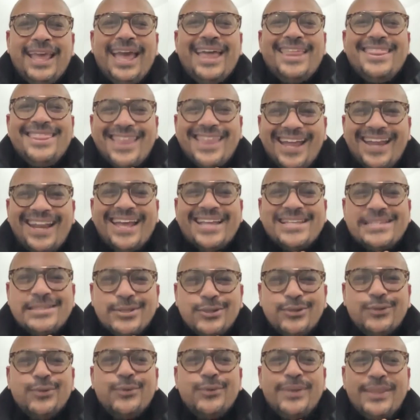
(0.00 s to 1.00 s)
And that has to
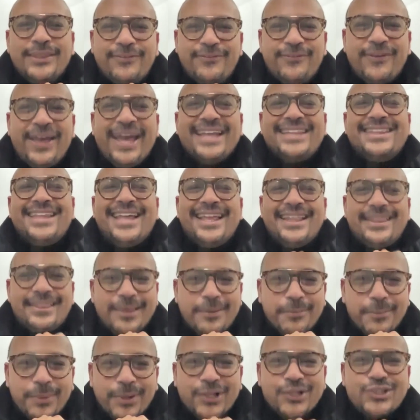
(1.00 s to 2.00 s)
do with the fact that
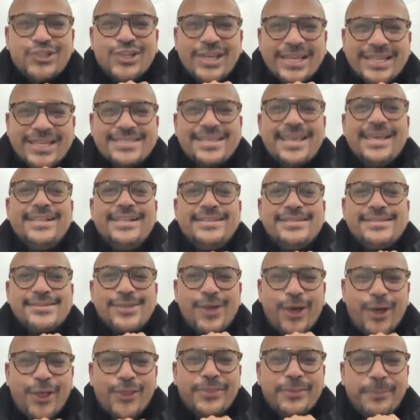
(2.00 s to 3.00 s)
the milkshake sales
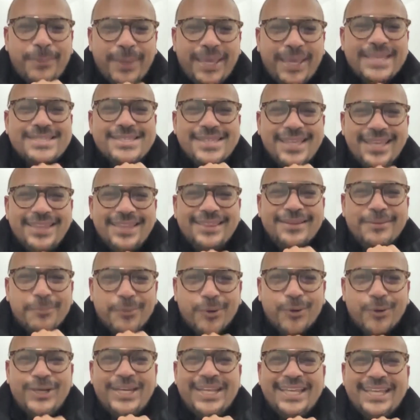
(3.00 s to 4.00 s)
are the best in the
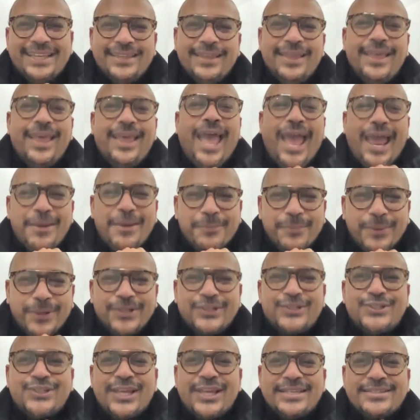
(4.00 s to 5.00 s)
morning, and
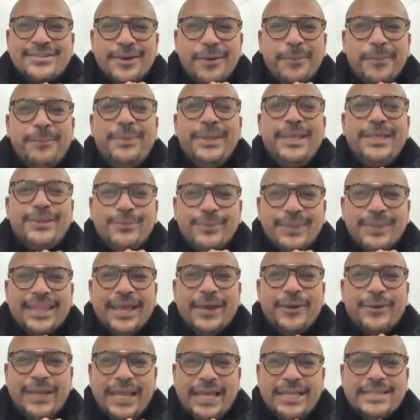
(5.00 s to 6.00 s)
milkshakes compete with
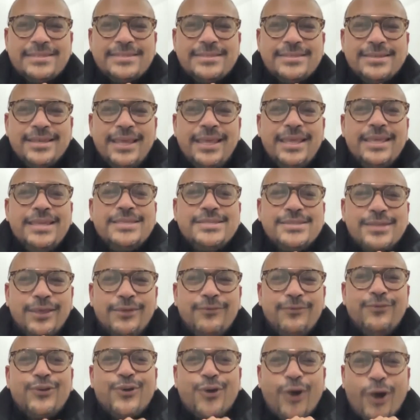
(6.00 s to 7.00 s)
donuts. So
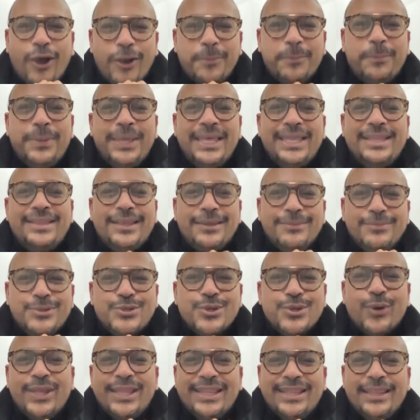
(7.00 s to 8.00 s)
if you can't beat them,
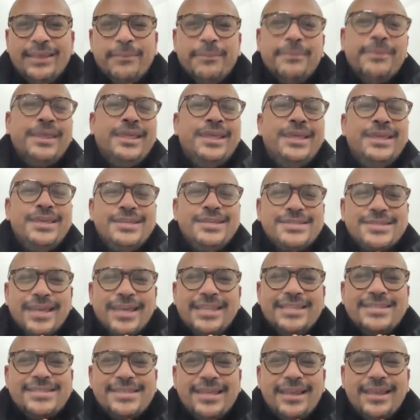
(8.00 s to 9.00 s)
join them. So
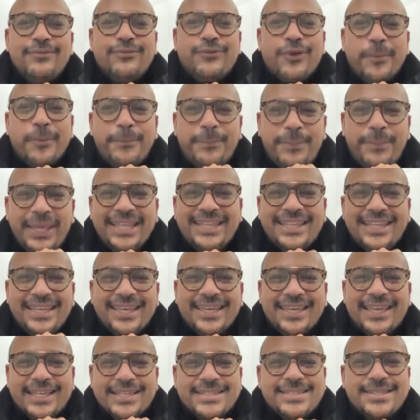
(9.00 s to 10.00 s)
instead of competing
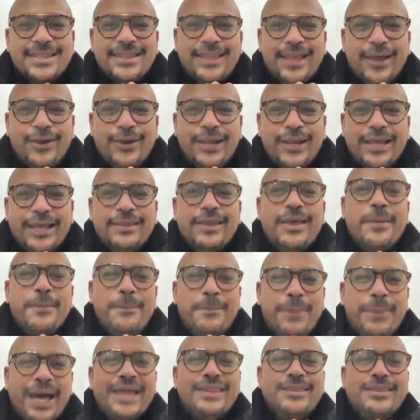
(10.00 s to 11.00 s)
against the donut,
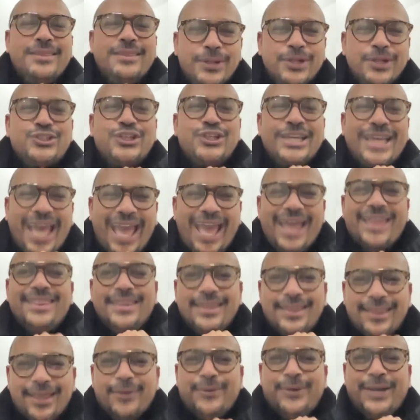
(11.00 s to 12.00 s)
buy the milkshake and the
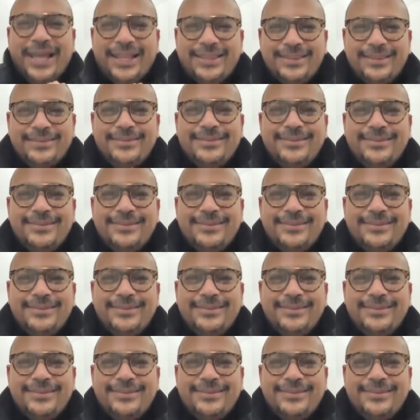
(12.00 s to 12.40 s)
donut.